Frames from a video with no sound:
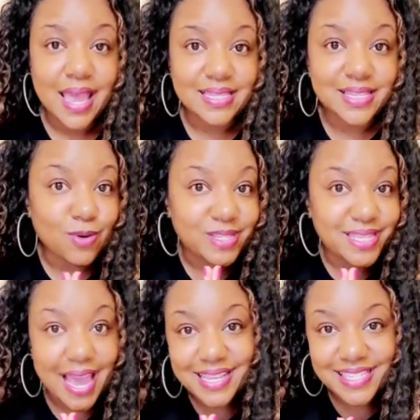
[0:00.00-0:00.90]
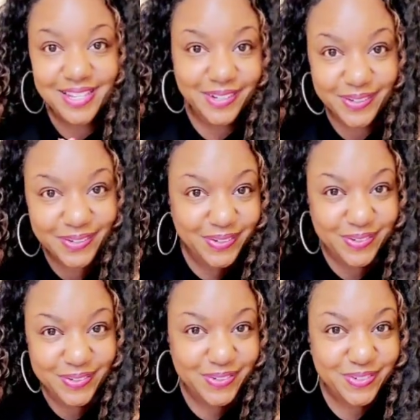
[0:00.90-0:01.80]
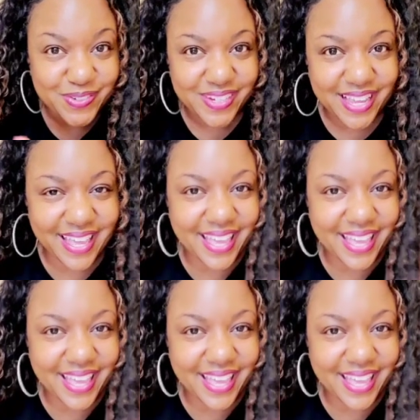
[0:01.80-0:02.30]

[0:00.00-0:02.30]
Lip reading: So stay tuned.